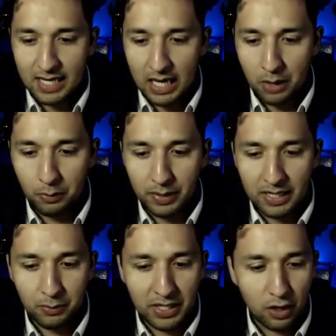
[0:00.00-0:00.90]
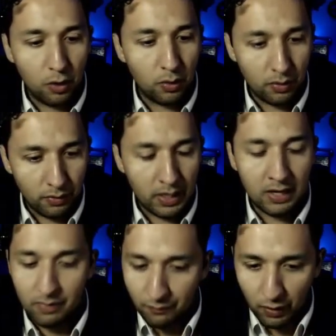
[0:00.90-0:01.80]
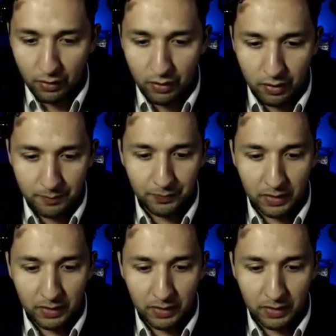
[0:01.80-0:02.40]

And when we go even further,